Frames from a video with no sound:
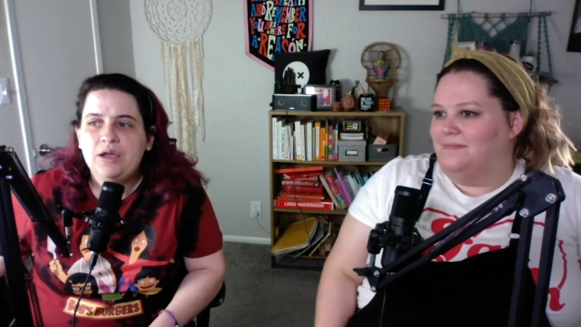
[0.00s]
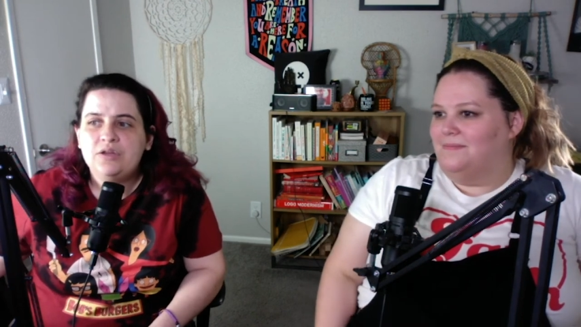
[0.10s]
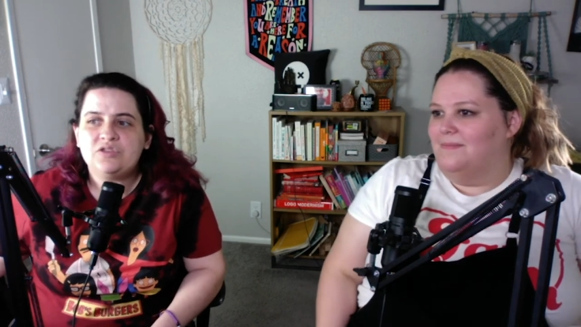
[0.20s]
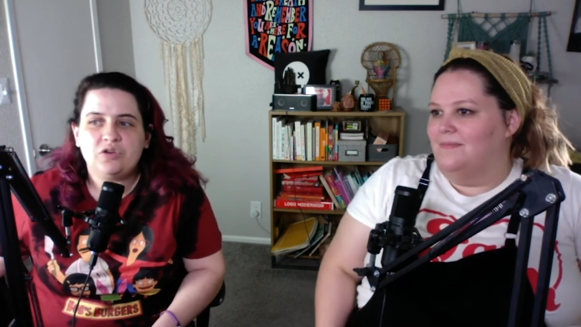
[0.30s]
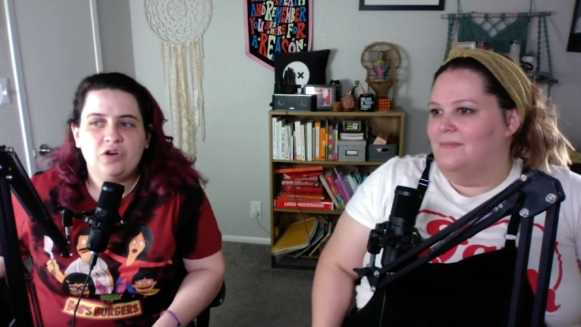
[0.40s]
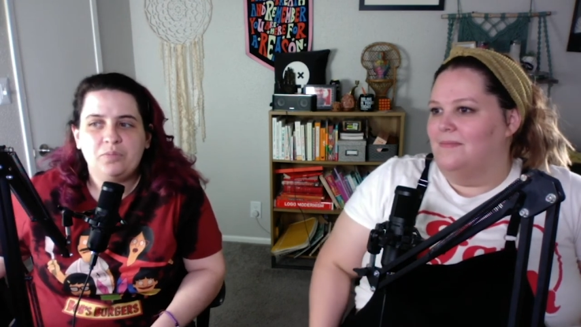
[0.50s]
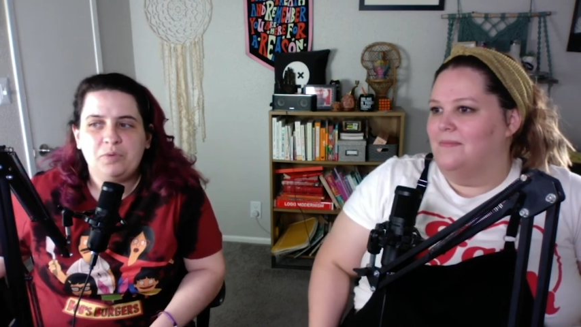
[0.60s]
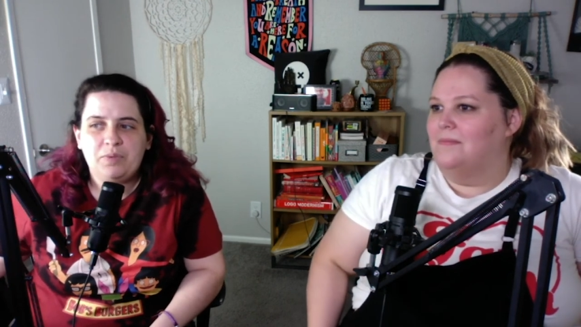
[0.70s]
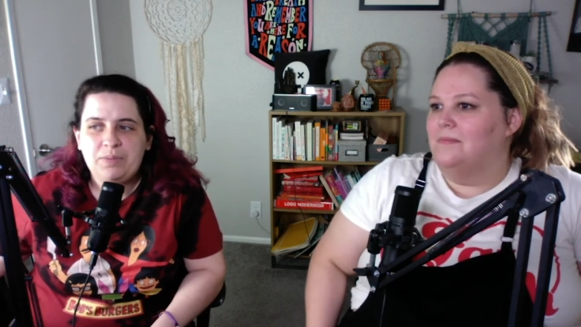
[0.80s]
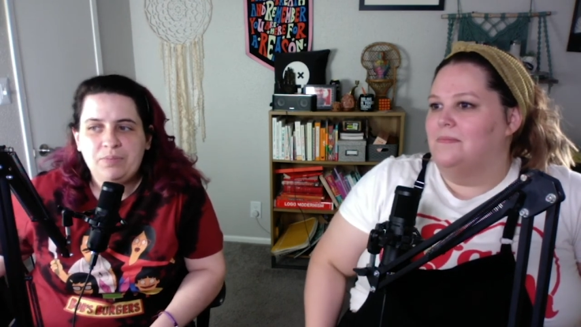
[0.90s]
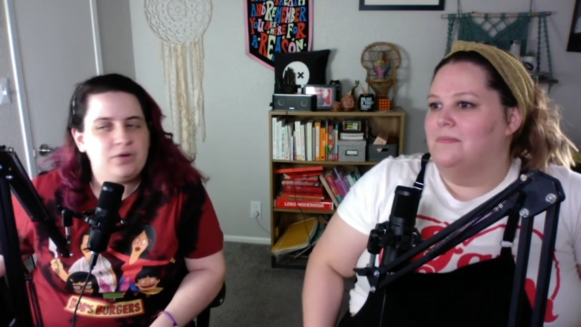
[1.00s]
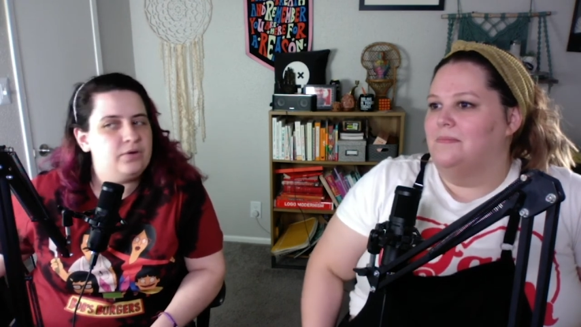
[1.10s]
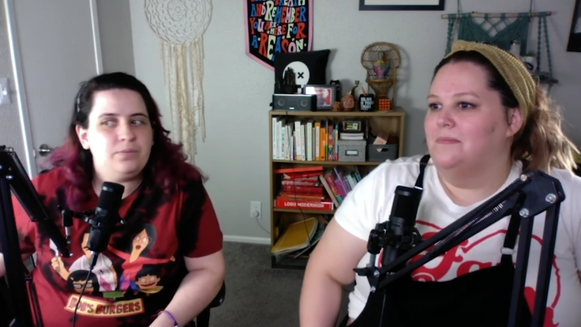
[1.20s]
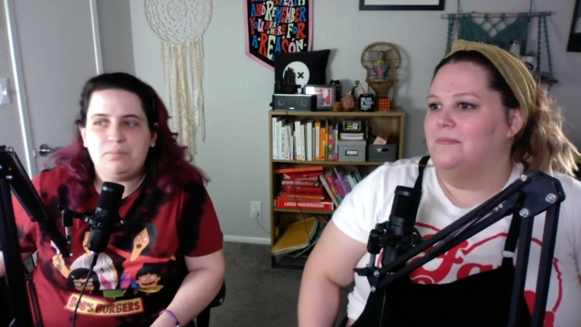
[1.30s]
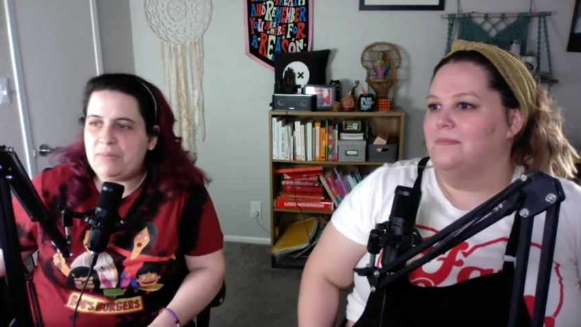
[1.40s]
Speaker 1: So notable
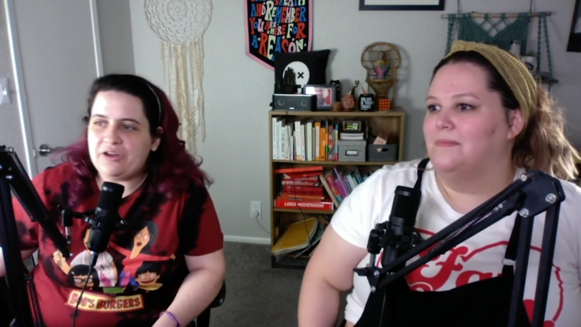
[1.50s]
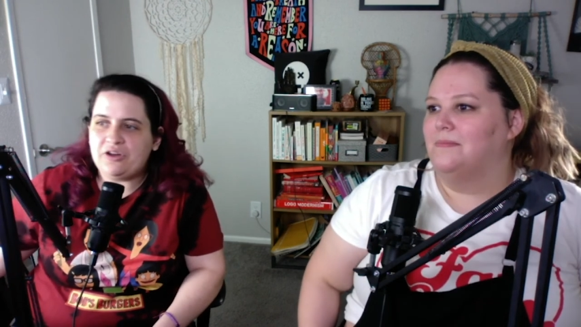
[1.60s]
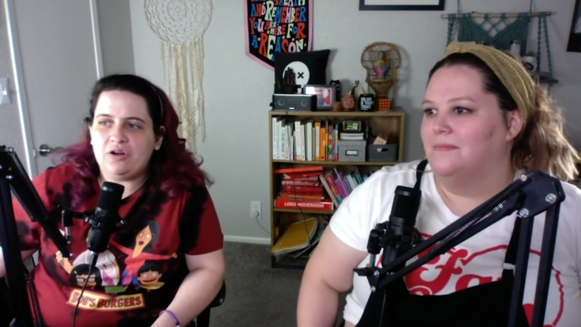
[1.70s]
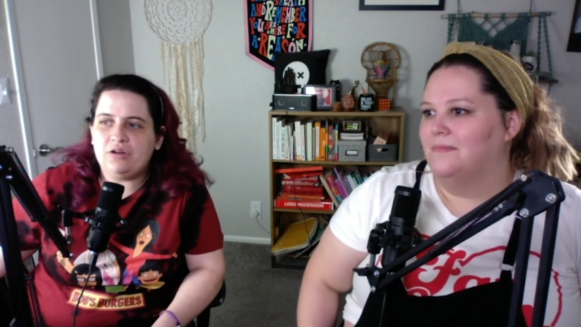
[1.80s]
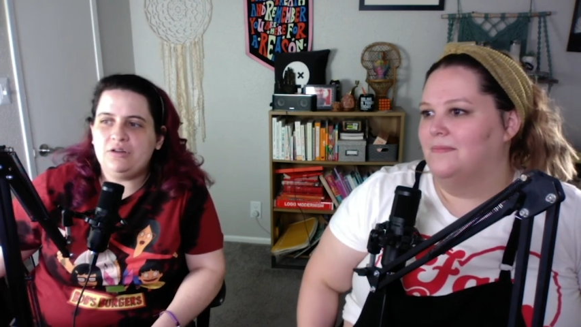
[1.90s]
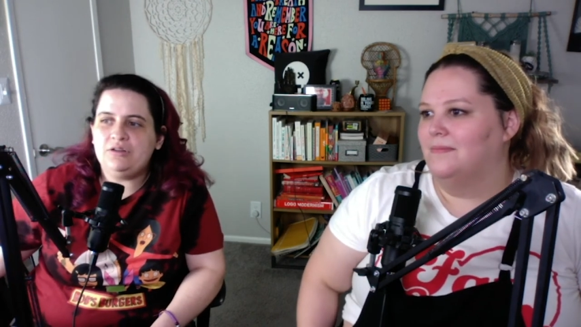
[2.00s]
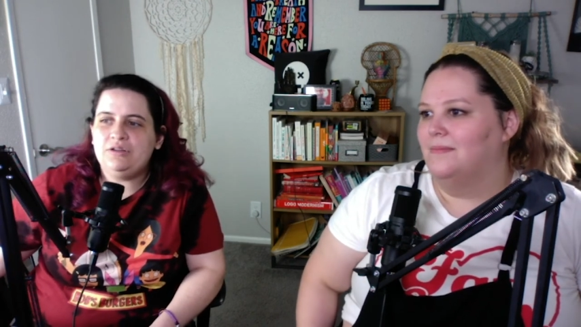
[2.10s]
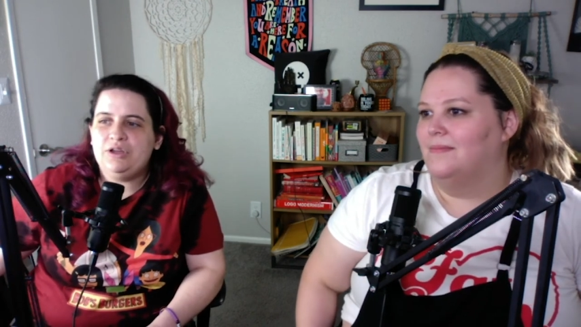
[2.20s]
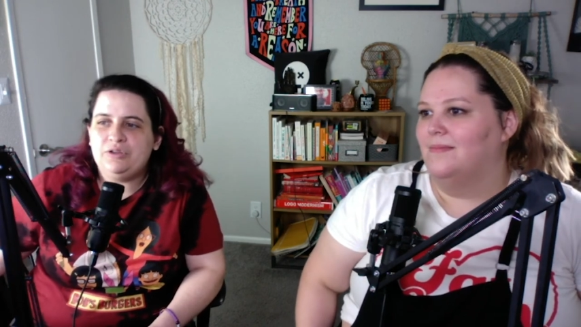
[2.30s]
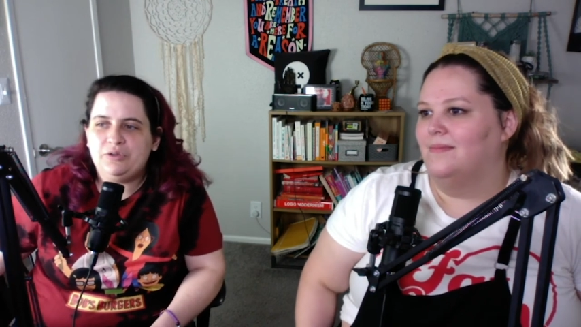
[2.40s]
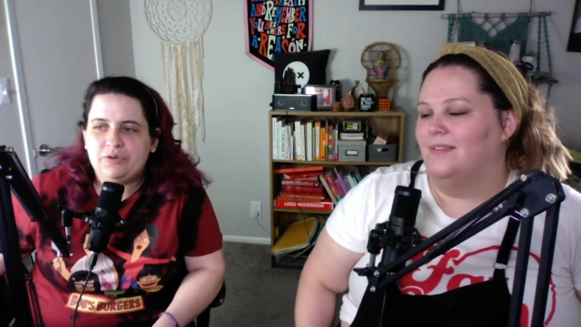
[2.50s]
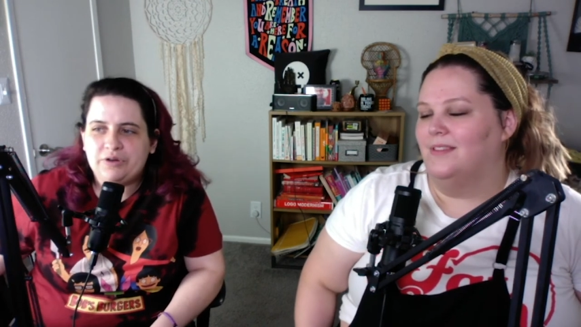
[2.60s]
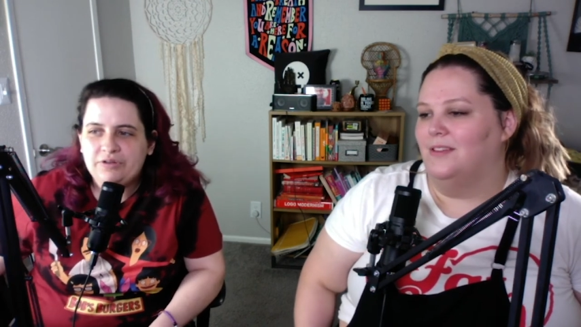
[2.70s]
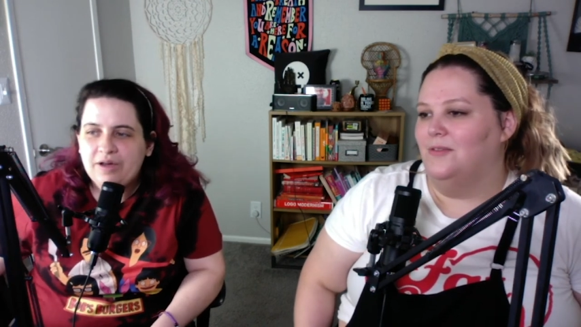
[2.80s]
people, my girl, Luna mm-hmm.